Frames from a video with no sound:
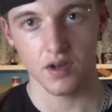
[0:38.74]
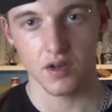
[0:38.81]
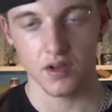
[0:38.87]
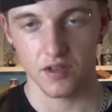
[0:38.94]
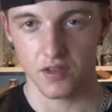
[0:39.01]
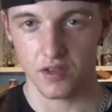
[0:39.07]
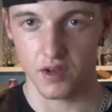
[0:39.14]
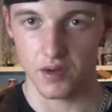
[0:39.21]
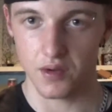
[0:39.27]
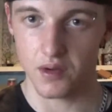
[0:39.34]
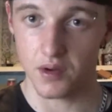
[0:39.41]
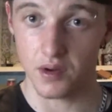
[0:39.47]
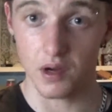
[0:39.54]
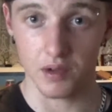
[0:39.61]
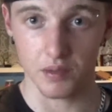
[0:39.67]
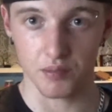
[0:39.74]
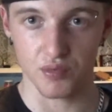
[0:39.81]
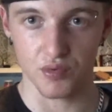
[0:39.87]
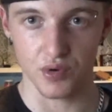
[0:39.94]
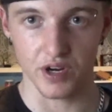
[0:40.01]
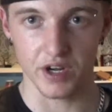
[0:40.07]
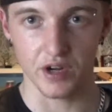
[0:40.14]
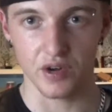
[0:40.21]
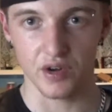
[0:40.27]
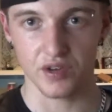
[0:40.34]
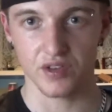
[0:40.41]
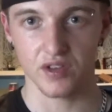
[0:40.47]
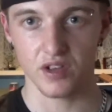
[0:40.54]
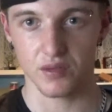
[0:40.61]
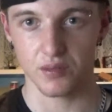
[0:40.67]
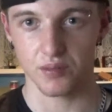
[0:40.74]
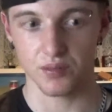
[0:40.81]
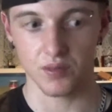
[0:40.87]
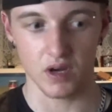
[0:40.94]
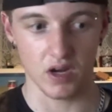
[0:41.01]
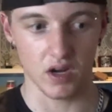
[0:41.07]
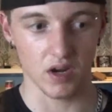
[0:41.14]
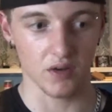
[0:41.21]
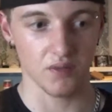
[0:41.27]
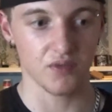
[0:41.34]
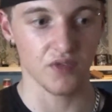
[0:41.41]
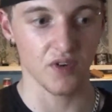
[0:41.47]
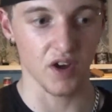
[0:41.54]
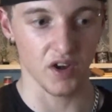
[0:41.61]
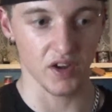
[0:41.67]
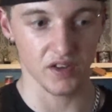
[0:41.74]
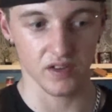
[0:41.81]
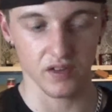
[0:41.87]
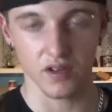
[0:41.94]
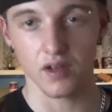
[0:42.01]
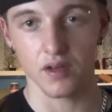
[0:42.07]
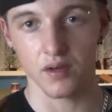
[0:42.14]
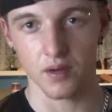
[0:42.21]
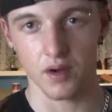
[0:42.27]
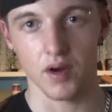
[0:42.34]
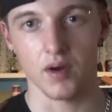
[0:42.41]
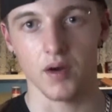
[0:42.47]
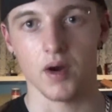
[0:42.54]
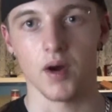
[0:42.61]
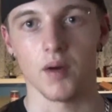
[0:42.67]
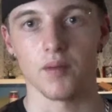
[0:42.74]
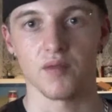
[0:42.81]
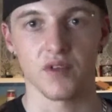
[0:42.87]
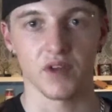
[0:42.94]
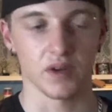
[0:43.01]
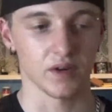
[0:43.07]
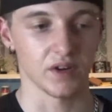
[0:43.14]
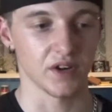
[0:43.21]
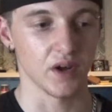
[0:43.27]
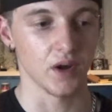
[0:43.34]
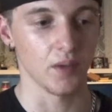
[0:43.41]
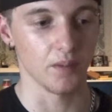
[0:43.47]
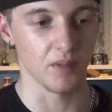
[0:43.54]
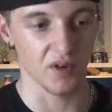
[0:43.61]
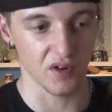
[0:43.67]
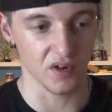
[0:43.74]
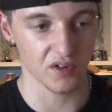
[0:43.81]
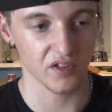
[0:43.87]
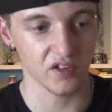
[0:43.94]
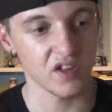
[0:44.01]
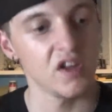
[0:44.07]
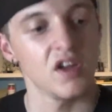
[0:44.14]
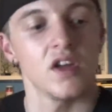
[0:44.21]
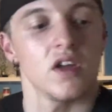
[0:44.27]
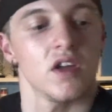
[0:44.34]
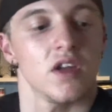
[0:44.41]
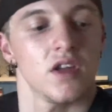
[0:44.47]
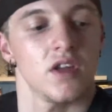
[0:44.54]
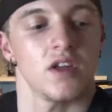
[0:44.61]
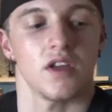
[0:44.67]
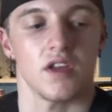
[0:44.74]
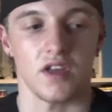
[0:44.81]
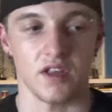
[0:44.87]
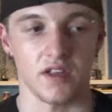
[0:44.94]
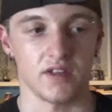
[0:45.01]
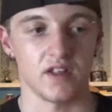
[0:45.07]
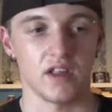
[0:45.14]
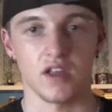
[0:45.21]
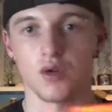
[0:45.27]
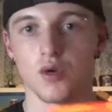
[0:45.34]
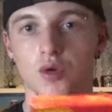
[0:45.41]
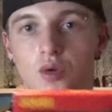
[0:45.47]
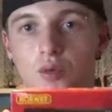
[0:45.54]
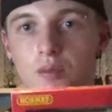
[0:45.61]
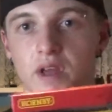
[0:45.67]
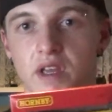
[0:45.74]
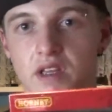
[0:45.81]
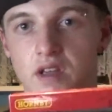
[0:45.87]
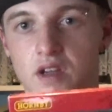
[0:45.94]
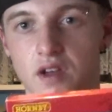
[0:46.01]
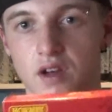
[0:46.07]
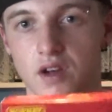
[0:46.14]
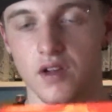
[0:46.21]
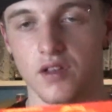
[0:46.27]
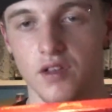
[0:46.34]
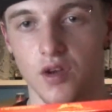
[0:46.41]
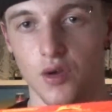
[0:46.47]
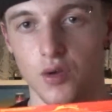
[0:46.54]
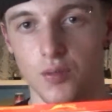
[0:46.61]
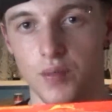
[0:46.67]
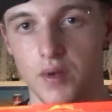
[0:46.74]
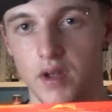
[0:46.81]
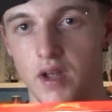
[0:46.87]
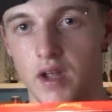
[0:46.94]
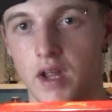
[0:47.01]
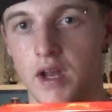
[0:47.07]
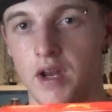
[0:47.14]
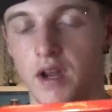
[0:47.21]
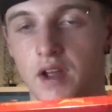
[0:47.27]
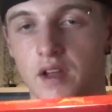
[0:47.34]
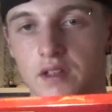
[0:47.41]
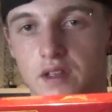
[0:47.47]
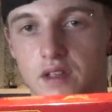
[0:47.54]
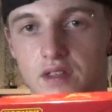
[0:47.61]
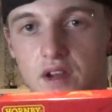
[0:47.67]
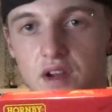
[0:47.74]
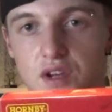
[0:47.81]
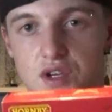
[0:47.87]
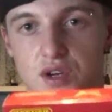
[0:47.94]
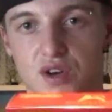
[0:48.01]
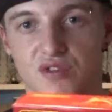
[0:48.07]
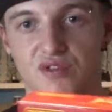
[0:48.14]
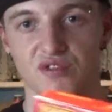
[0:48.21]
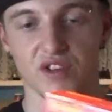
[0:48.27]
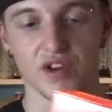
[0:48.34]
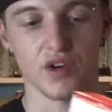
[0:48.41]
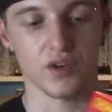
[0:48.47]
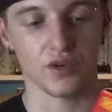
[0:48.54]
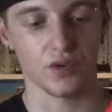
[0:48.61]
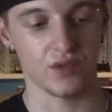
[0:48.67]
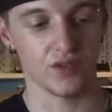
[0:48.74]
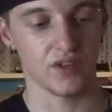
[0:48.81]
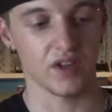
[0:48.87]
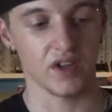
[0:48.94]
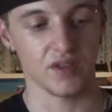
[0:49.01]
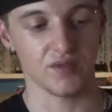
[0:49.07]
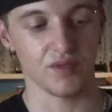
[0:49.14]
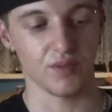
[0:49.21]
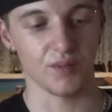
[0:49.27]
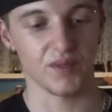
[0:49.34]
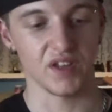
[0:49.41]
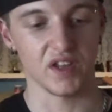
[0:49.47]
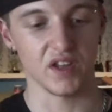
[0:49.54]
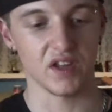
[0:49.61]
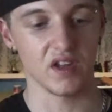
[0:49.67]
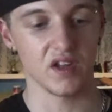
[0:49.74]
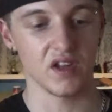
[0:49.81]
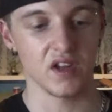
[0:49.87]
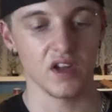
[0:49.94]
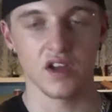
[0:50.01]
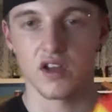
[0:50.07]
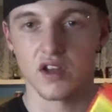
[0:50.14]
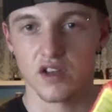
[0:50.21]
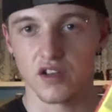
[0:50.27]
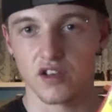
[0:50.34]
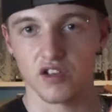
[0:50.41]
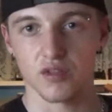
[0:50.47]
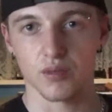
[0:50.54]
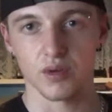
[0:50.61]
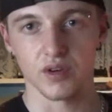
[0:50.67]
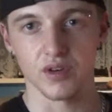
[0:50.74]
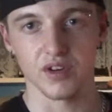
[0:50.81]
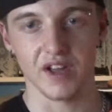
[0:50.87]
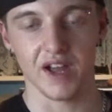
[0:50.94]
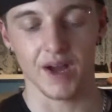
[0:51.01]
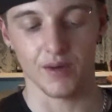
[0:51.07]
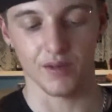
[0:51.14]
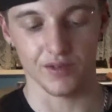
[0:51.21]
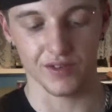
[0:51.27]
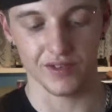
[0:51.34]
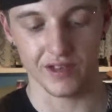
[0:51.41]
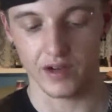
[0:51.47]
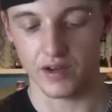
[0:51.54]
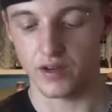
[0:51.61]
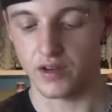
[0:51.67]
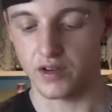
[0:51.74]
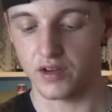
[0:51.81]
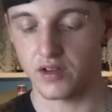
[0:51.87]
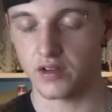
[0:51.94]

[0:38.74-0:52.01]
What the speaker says: So that's pretty nice. This first thing I'm going to unbox is the hornby tope in the Dutch livery. I got this from the Swindon Outlet Centre,